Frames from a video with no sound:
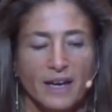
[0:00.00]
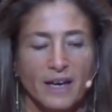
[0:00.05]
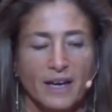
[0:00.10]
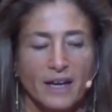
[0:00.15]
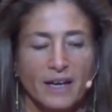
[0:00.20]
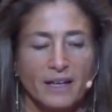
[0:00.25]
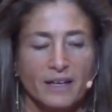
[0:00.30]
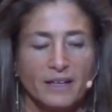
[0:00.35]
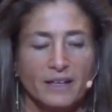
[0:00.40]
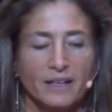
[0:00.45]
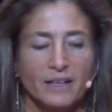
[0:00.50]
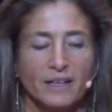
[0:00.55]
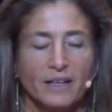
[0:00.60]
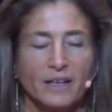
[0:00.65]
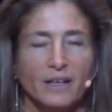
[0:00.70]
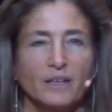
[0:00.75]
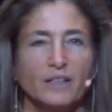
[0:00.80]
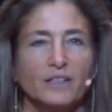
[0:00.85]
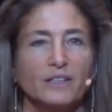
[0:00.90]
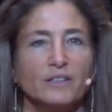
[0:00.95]
And
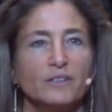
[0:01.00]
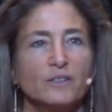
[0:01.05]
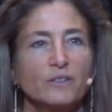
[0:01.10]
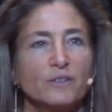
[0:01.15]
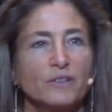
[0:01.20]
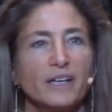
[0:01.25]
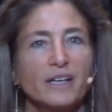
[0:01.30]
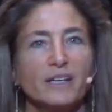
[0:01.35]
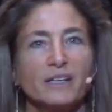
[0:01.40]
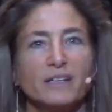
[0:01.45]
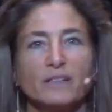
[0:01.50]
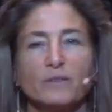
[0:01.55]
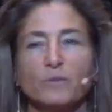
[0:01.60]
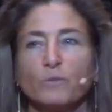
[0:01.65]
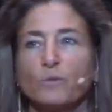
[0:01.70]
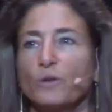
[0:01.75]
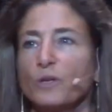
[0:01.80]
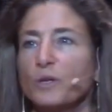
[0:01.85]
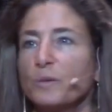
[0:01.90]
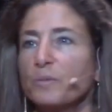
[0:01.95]
uh, he create
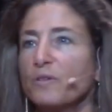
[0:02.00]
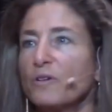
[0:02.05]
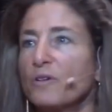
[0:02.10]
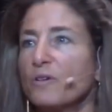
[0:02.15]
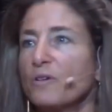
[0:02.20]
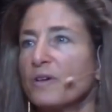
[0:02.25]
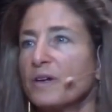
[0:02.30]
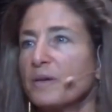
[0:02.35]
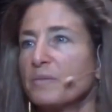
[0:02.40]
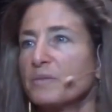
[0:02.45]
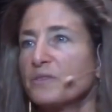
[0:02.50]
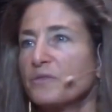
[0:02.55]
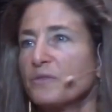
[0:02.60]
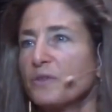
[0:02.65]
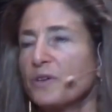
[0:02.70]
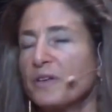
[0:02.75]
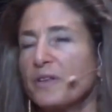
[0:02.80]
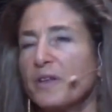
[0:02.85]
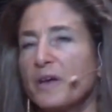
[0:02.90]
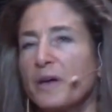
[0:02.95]
work programs
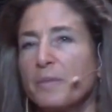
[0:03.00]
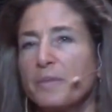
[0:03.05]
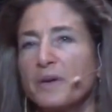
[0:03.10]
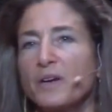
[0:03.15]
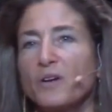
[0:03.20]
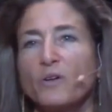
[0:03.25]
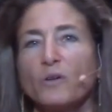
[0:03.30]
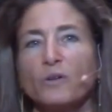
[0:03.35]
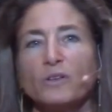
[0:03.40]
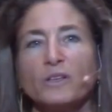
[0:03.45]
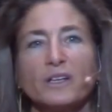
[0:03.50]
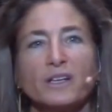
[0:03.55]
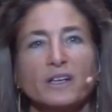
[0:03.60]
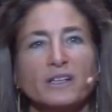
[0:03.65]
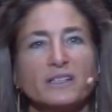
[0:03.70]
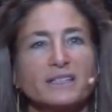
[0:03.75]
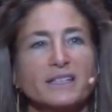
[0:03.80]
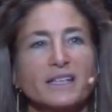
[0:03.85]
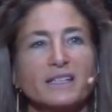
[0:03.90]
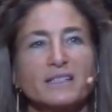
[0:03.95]
for them and a whole lot,
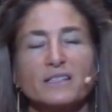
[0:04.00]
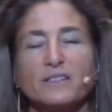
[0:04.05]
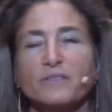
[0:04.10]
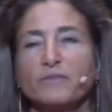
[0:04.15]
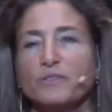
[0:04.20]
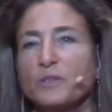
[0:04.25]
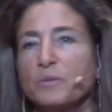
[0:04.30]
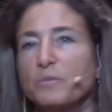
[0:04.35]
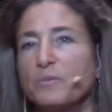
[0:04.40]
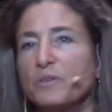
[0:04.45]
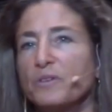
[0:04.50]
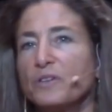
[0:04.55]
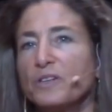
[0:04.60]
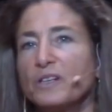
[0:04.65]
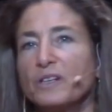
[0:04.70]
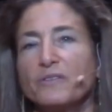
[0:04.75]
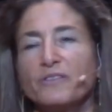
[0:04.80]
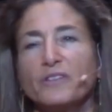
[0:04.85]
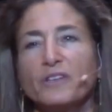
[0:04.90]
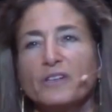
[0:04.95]
a sense of
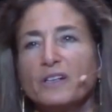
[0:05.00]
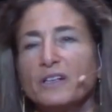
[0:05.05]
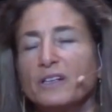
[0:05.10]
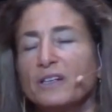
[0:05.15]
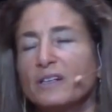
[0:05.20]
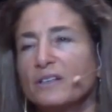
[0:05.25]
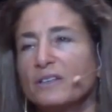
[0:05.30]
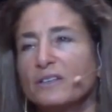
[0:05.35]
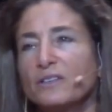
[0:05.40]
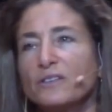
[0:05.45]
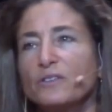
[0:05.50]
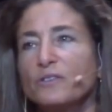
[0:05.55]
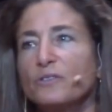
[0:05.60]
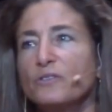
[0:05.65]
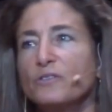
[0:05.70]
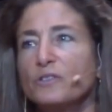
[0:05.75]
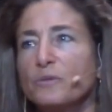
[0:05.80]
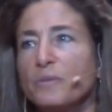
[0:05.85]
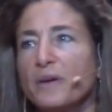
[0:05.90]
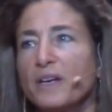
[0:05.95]
community, a very a
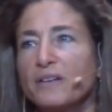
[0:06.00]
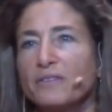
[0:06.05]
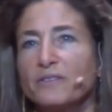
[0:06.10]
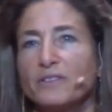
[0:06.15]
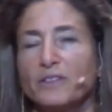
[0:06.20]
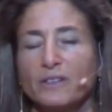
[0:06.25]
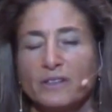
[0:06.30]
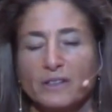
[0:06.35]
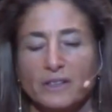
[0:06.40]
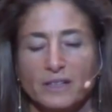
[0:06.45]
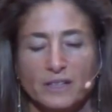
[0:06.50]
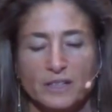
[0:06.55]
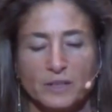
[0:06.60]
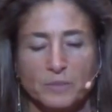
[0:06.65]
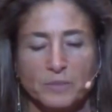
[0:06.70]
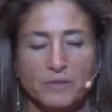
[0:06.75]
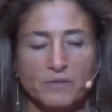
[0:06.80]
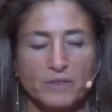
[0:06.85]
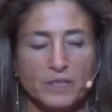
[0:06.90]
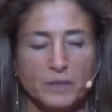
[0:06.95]
huge amount of healing he's
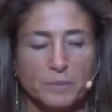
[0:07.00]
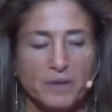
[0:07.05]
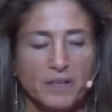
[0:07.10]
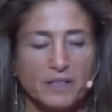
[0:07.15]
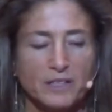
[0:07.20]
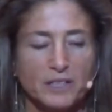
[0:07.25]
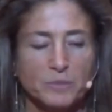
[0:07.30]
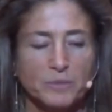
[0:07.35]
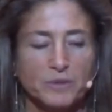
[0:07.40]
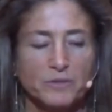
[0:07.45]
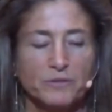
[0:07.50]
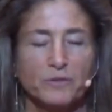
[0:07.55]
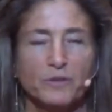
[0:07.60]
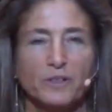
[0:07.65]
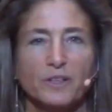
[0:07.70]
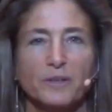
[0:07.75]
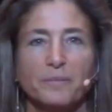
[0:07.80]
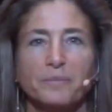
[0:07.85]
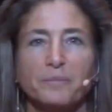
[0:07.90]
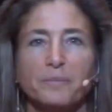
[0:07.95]
been responsible
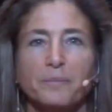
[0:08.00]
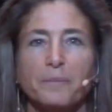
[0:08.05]
for.